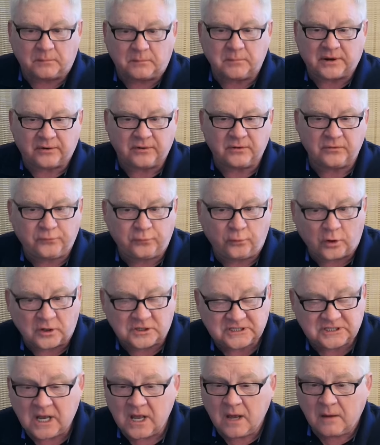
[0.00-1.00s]
submarine
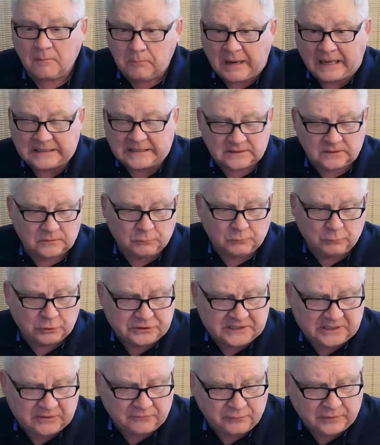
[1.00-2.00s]
force, but
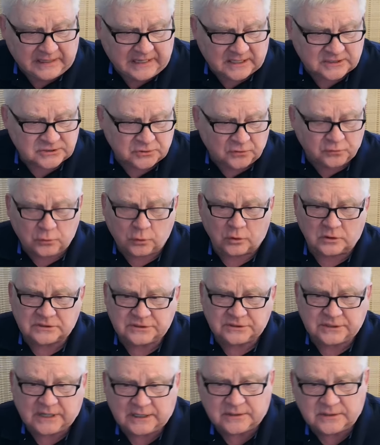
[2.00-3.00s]
what he forgets, of
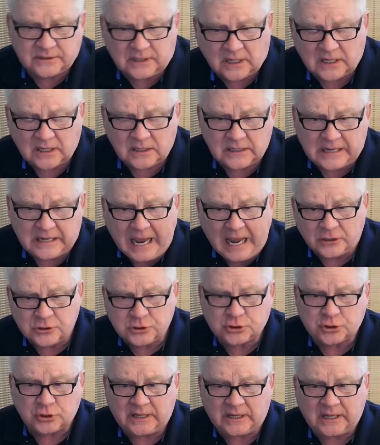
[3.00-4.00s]
course, that uh,
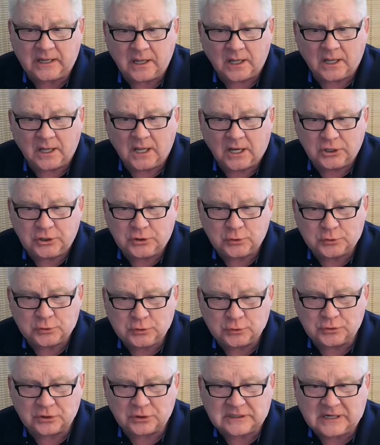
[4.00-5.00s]
actually you
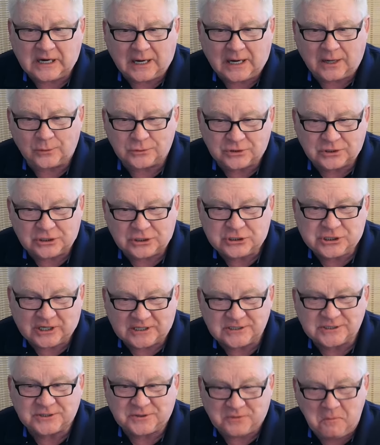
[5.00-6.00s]
do not count
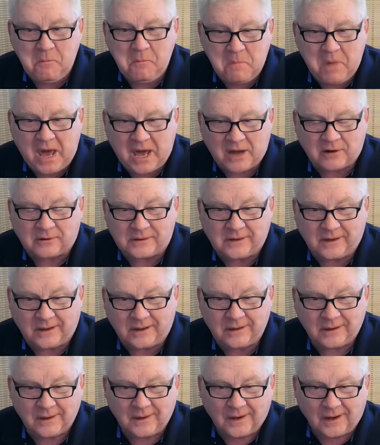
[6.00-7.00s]
just
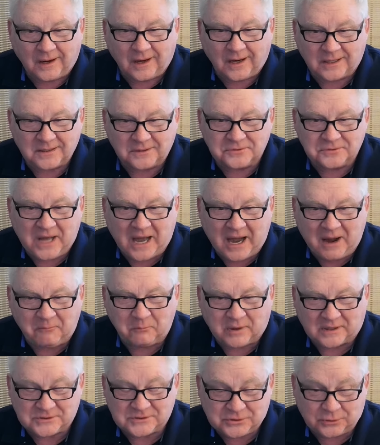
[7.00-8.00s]
merely uh,
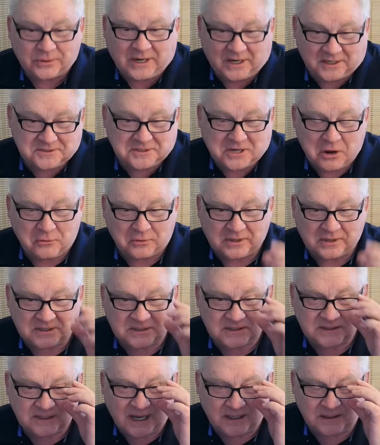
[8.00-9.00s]
numbers. You, as I
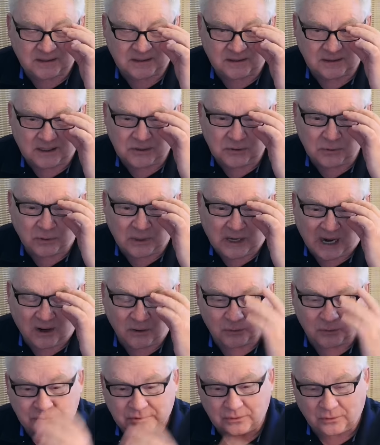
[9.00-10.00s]
already stated, you
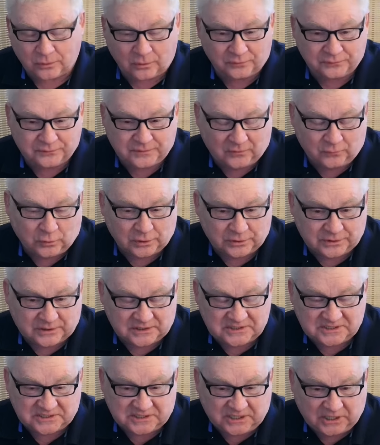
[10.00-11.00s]
count of the what
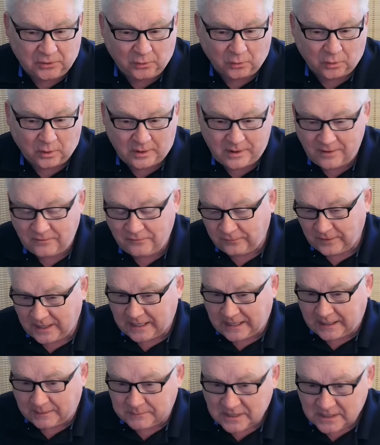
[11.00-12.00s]
is
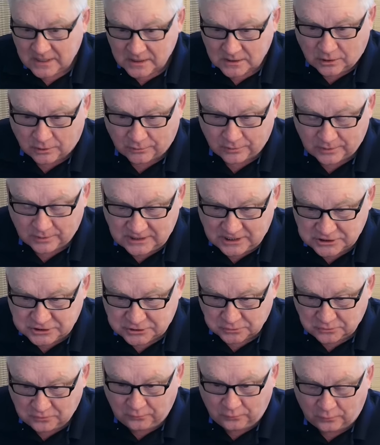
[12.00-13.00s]
COFM,
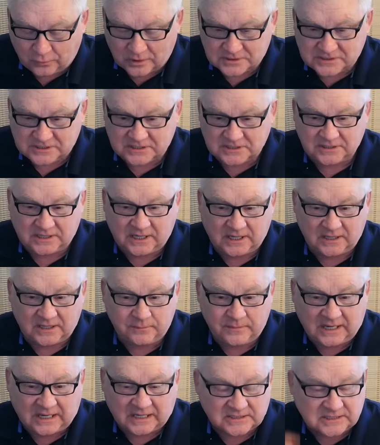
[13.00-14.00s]
correlation of forces
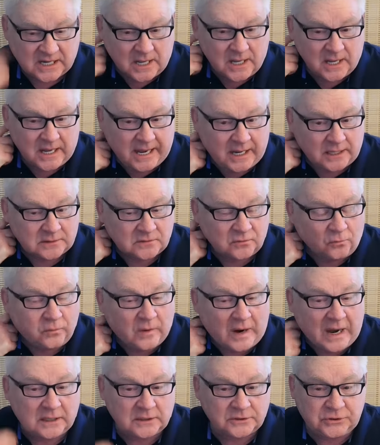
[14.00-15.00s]
and means. And
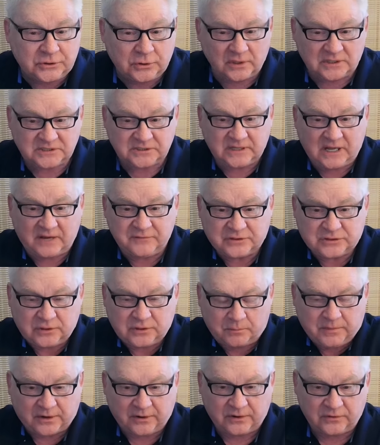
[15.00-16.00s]
while US Navy
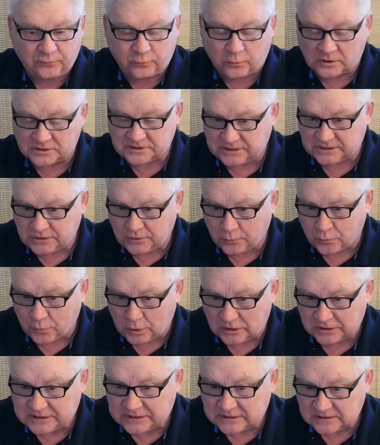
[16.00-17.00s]
submarine force is the
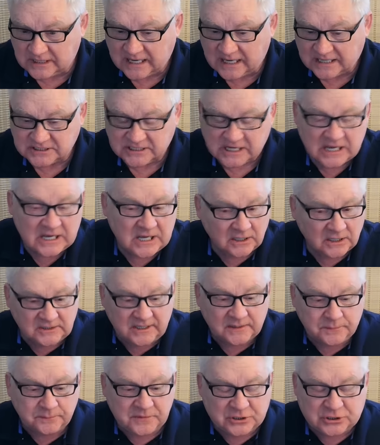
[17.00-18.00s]
world class,
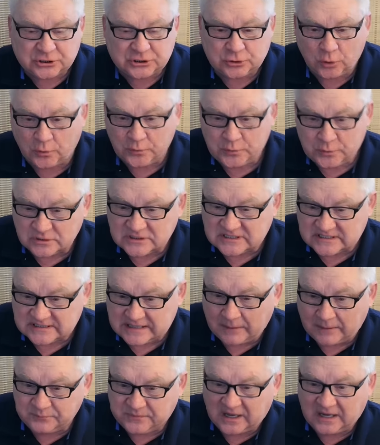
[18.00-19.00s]
let me show you
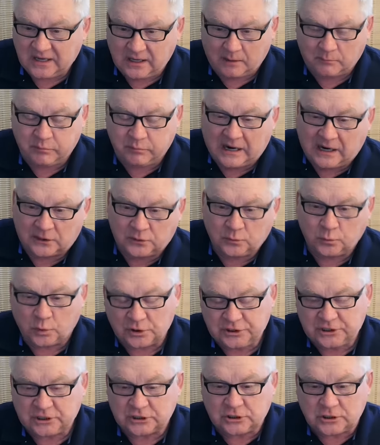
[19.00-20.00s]
something about
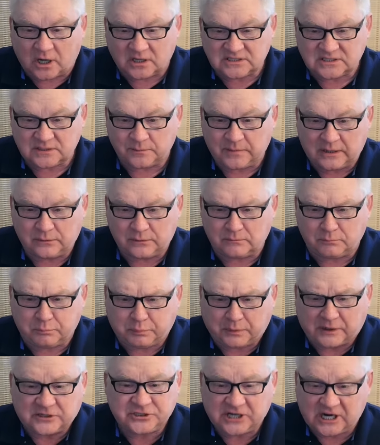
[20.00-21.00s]
what he talks
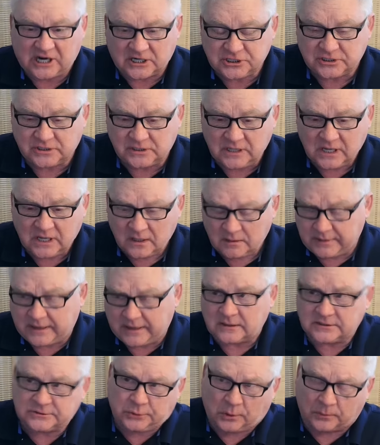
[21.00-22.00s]
about projection,
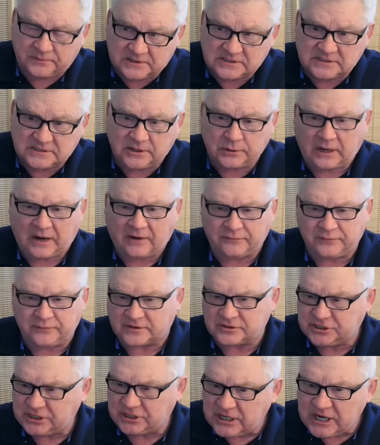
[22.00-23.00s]
because class, obviously, you have
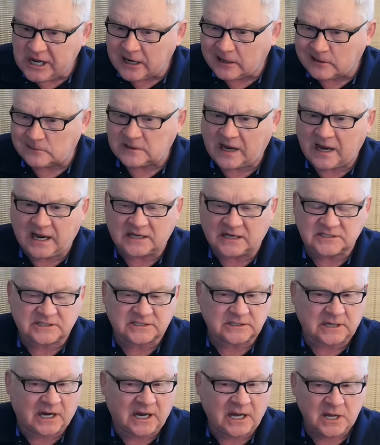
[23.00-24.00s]
Virginia
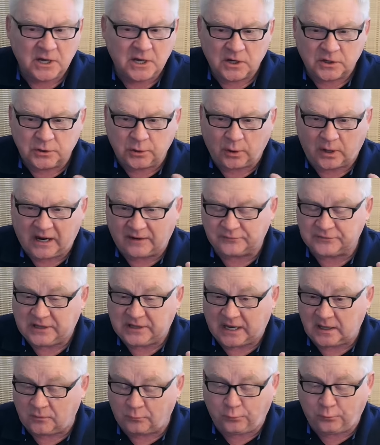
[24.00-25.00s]
class, uh, you have
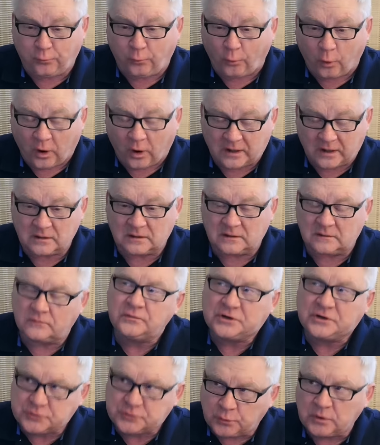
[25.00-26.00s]
the four, uh,
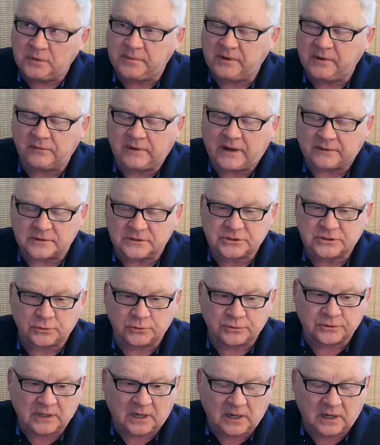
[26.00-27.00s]
which will be very
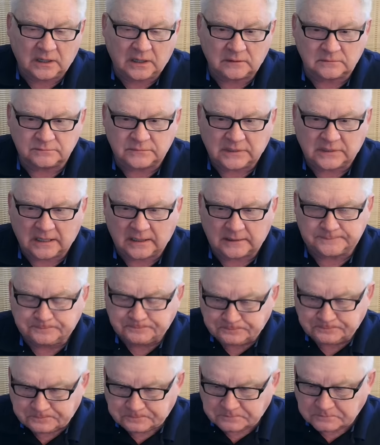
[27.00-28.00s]
soon uh, um,